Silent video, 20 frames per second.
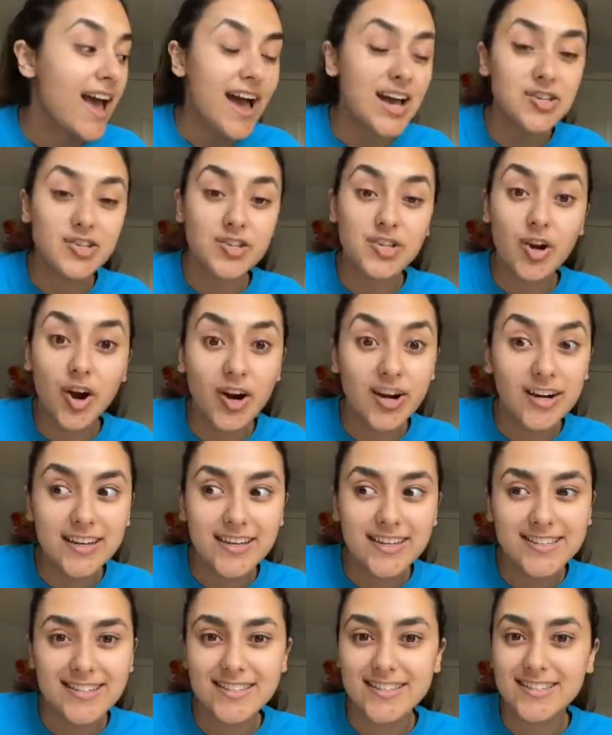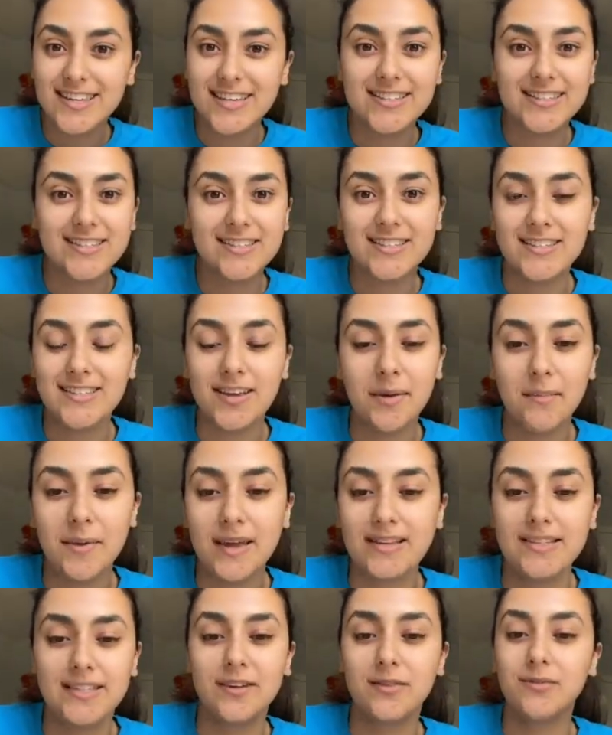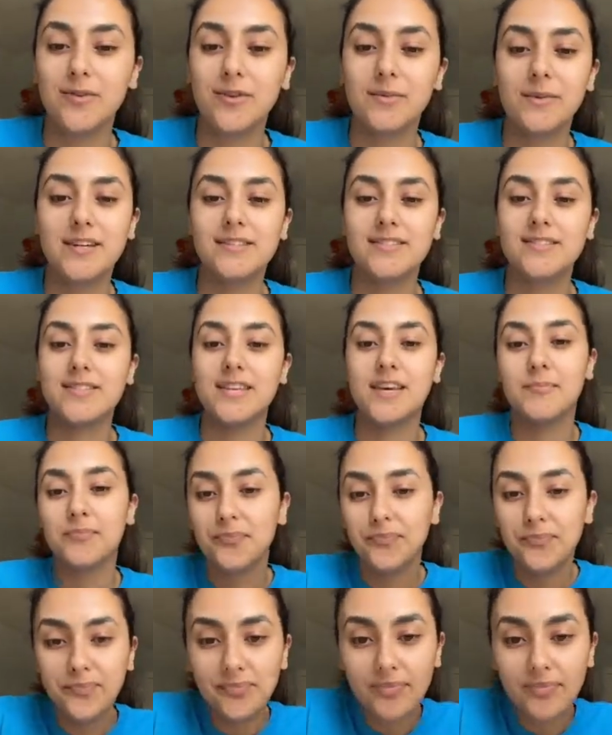as an artist, it's amazing for me to see.